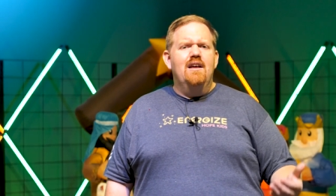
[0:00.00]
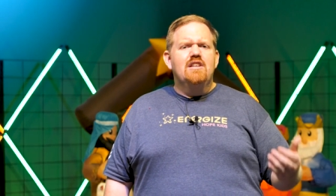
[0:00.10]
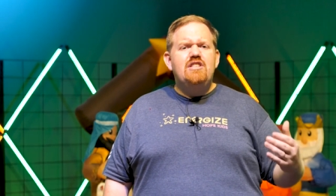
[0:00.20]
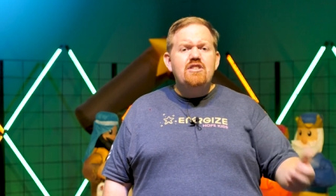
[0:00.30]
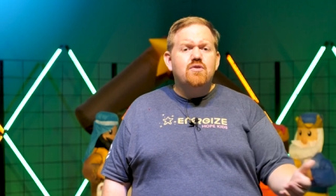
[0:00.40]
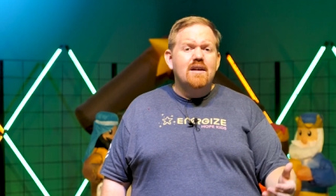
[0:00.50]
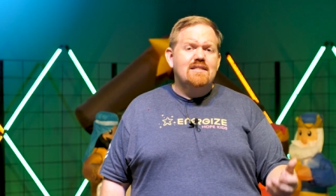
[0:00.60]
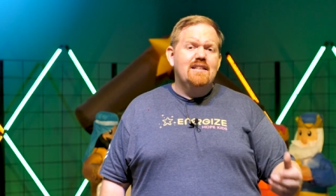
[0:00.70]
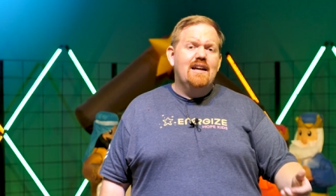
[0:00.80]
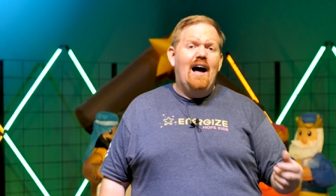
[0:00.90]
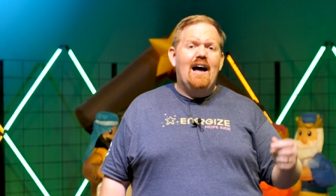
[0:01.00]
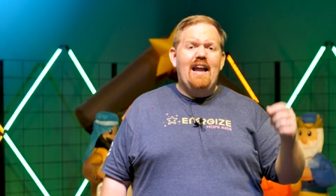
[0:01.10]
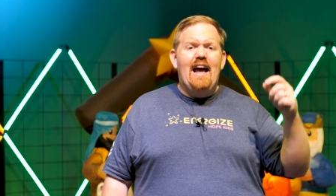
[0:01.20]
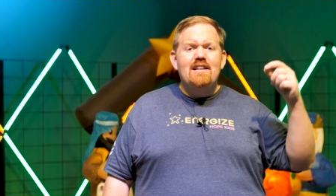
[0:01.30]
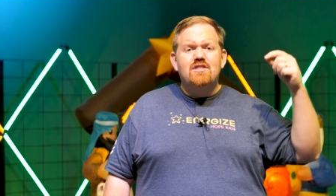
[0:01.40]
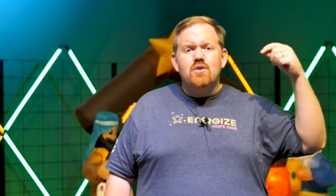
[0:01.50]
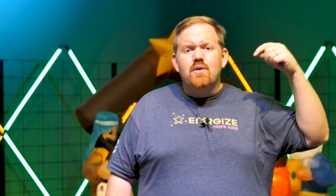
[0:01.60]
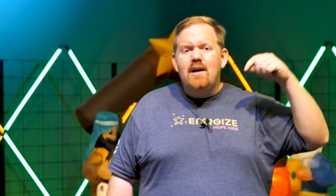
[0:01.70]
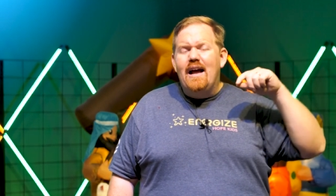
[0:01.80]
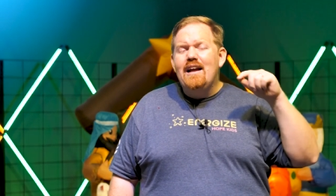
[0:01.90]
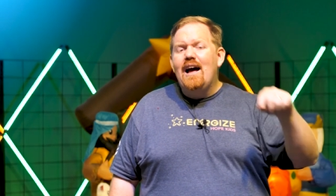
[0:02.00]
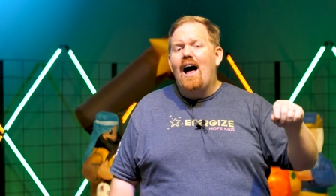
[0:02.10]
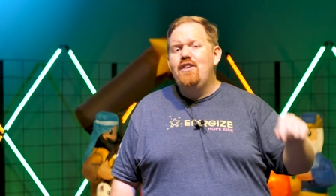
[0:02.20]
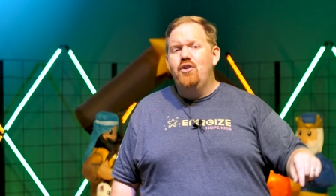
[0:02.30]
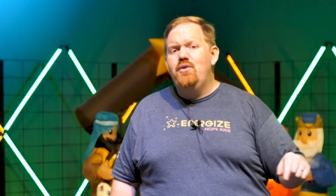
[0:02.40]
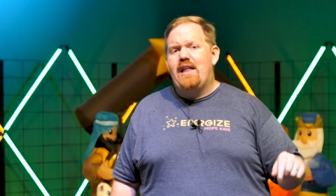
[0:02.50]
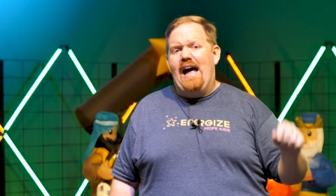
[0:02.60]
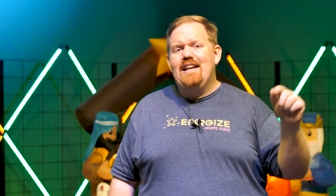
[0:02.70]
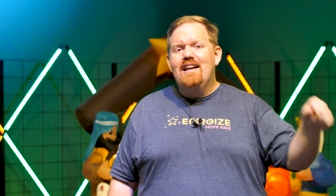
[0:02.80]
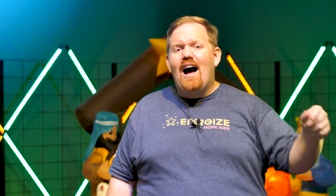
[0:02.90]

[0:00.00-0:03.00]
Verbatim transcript: She trusted God, and so and God knew that.